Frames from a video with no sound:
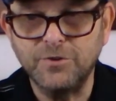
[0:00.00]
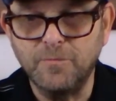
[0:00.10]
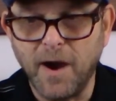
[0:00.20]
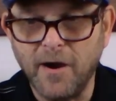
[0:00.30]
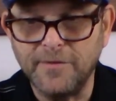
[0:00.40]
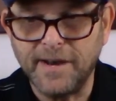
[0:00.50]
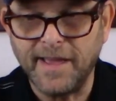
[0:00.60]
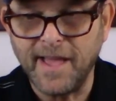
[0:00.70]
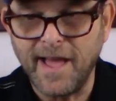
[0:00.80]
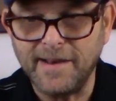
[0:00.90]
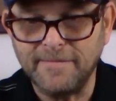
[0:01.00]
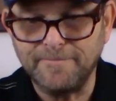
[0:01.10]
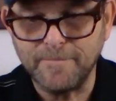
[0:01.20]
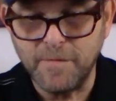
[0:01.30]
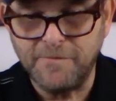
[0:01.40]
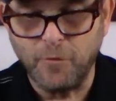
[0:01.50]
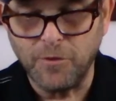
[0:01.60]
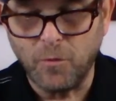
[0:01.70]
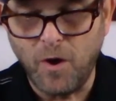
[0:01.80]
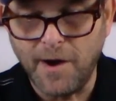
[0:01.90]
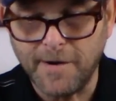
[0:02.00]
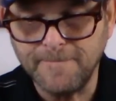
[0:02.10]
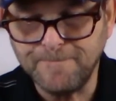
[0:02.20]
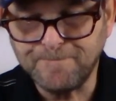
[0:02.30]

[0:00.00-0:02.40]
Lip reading: bar that I got before the water.